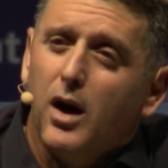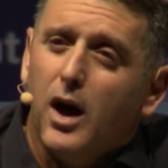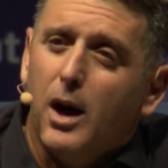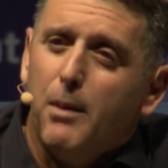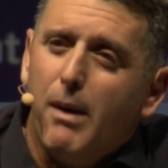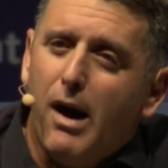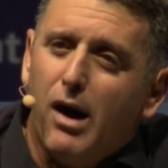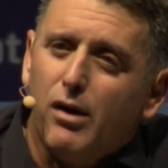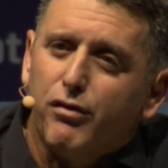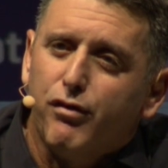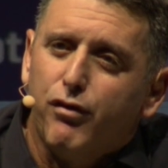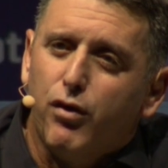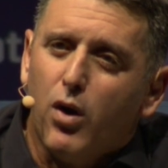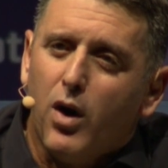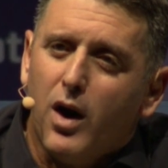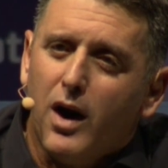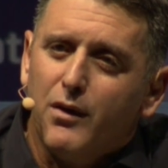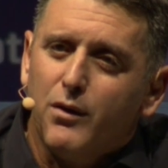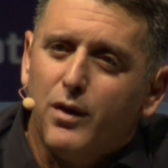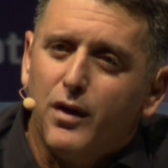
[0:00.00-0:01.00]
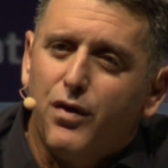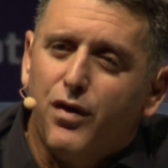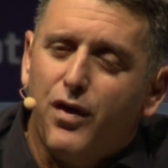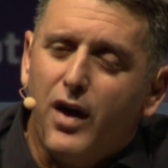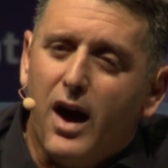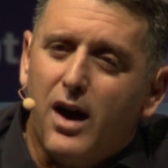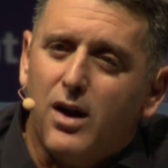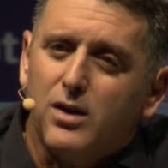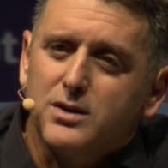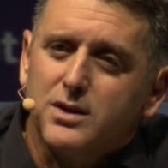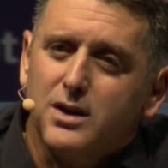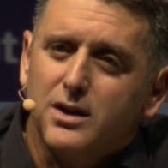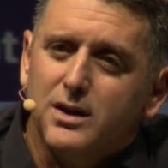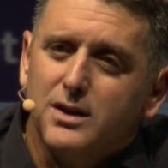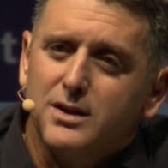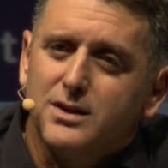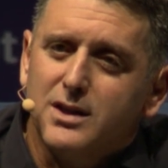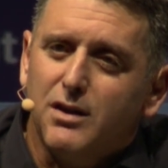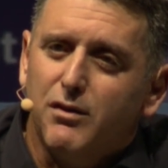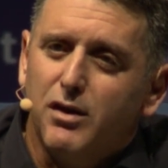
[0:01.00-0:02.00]
about
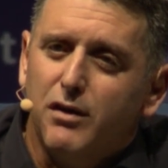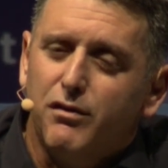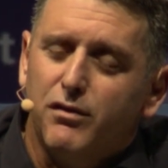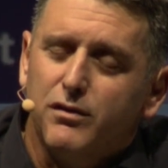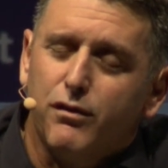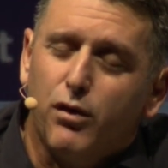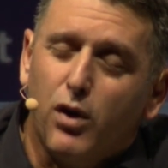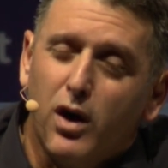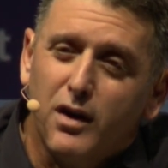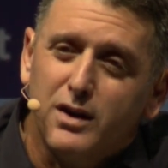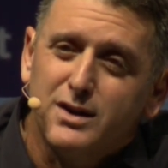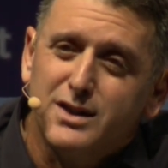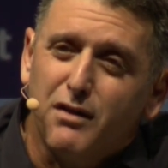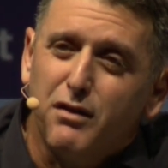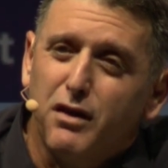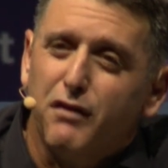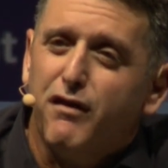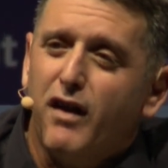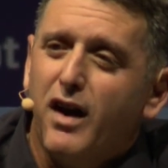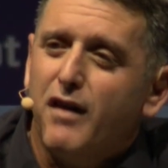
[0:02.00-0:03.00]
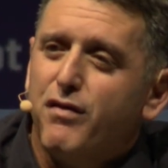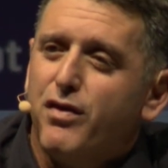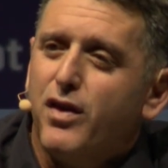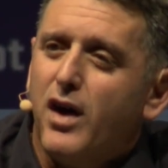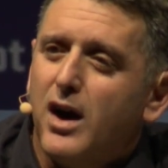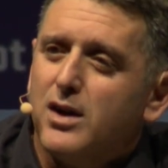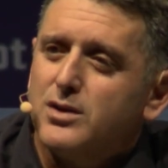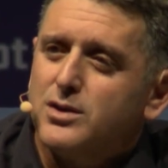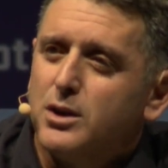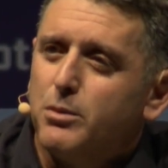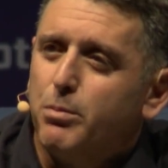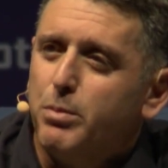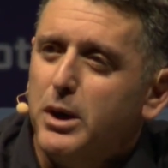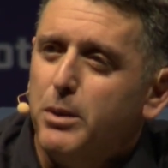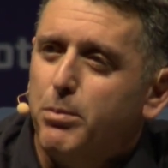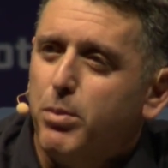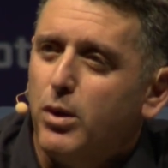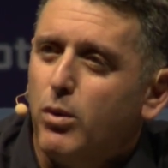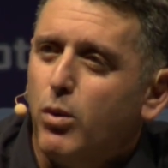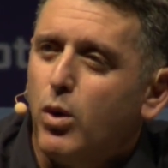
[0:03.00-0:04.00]
475,000
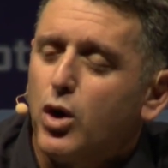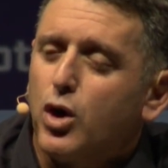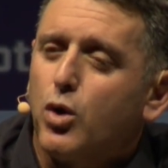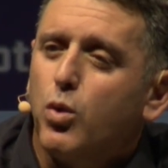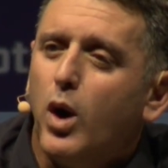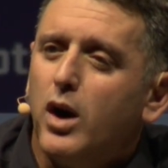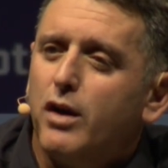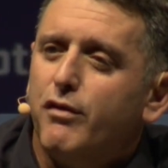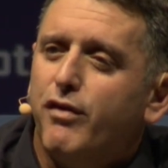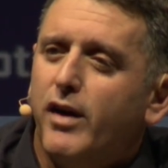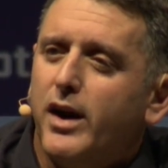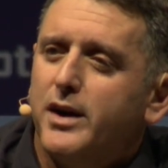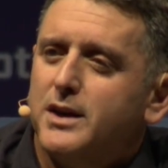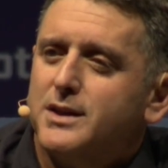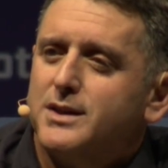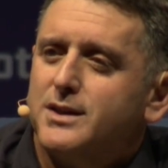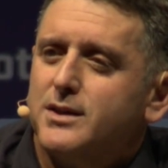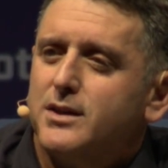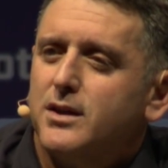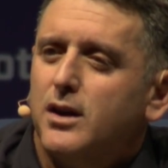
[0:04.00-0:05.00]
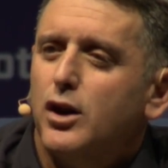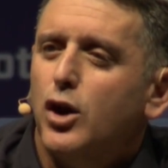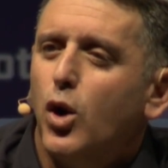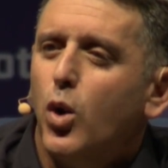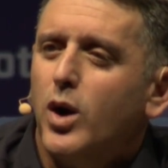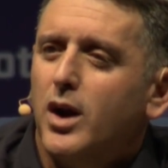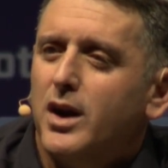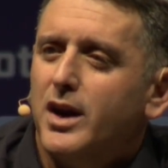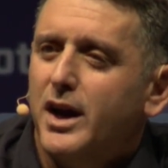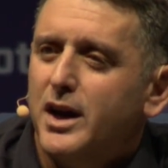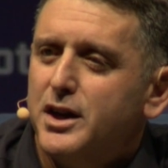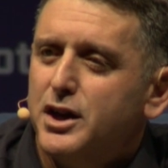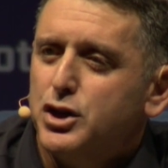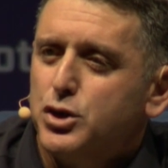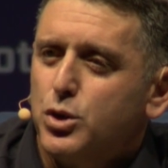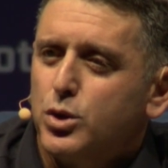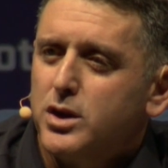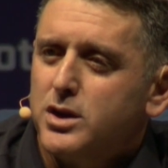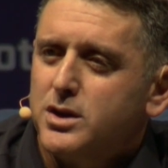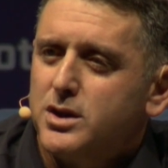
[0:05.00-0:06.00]
people were qualified as local
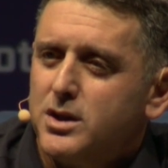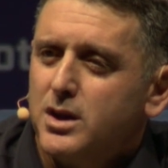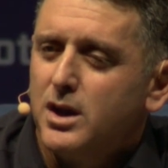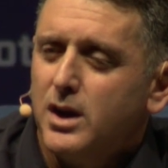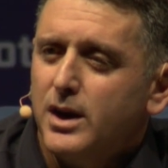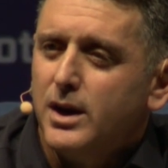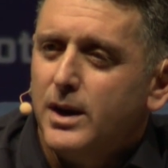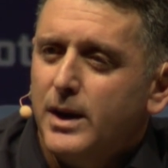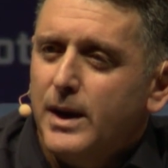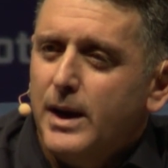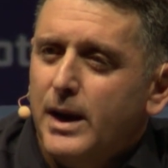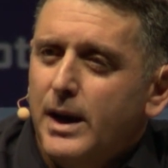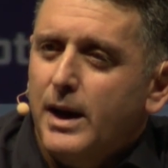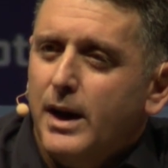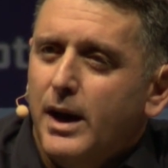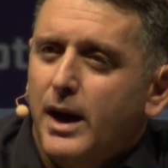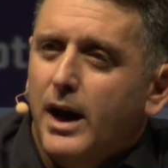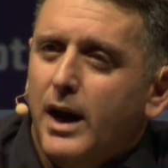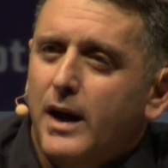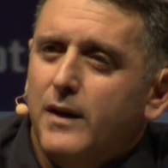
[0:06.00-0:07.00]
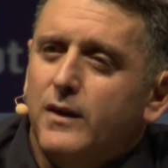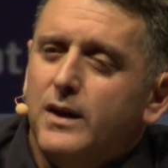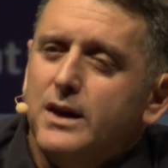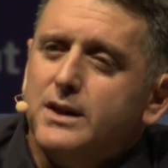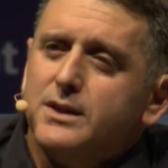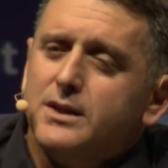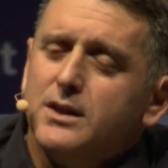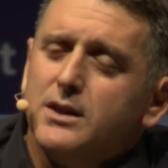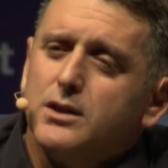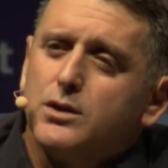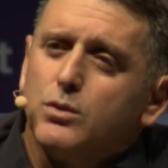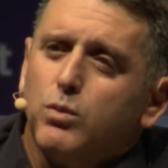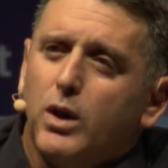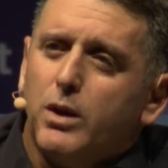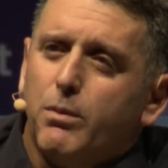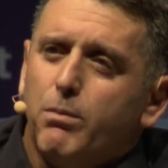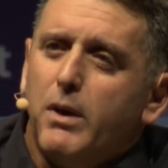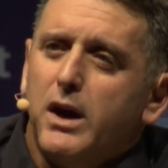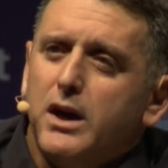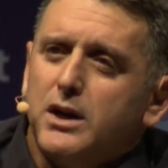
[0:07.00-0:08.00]
editors. And this is
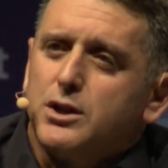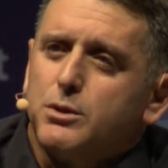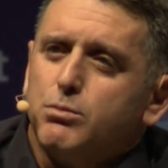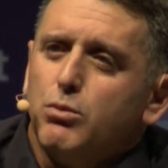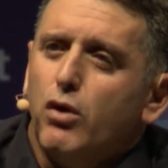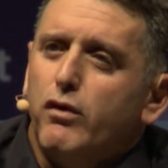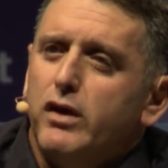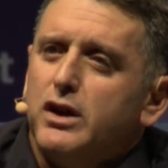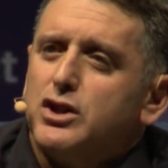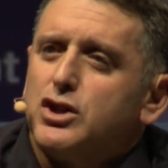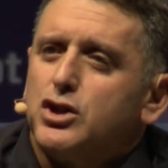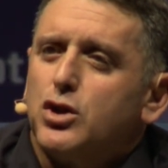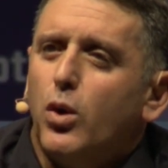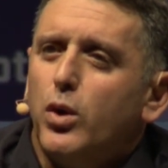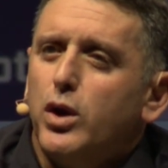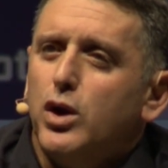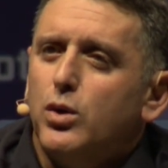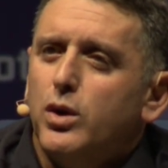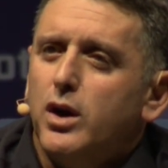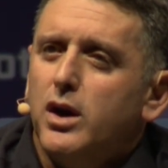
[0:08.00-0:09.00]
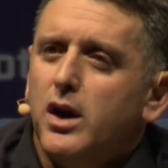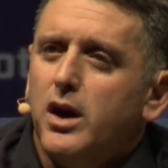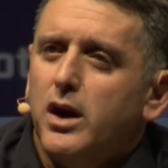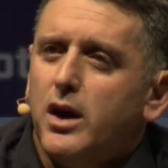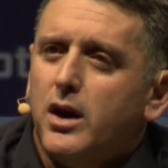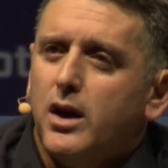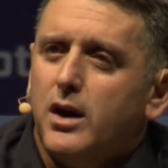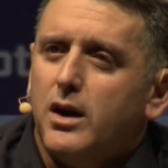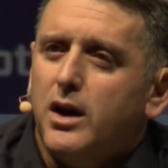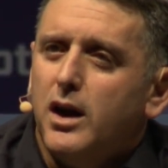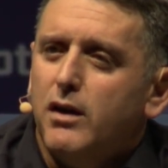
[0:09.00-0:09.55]
what makes Moovit so unique and